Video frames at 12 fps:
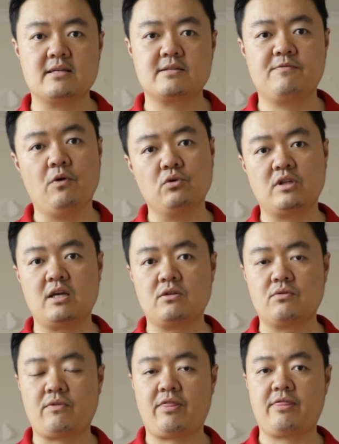
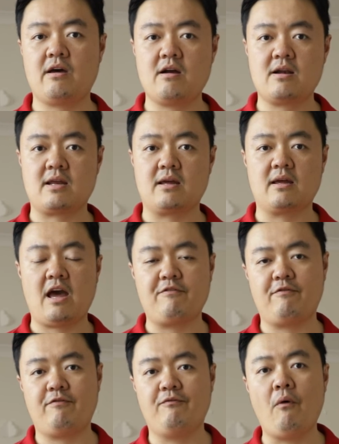14-30
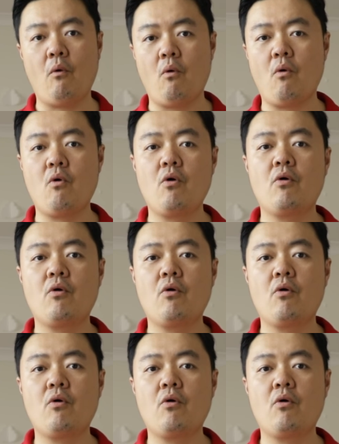f4,